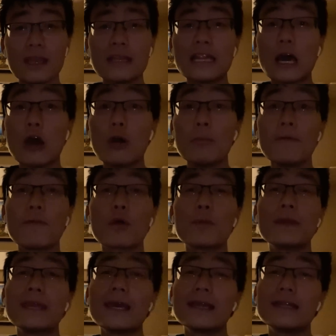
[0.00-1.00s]
Now, before
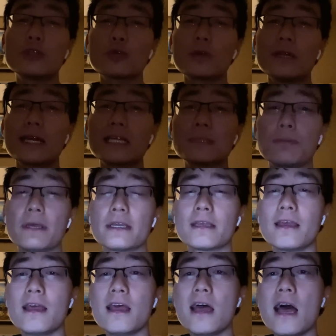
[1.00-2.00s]
we get into our next
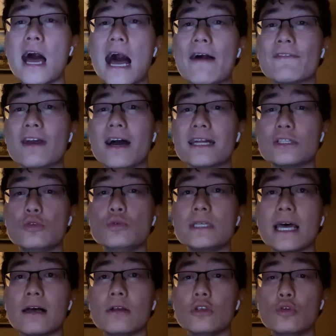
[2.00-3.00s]
pick, I've got to
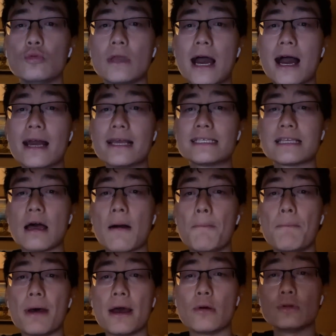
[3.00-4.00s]
tell you guys
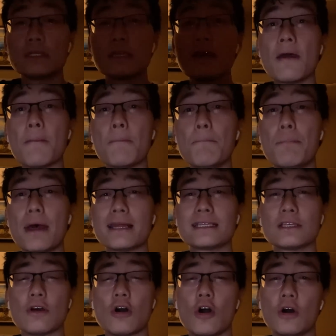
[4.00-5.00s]
about
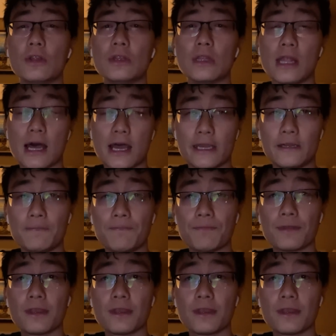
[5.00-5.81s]
Bet Online.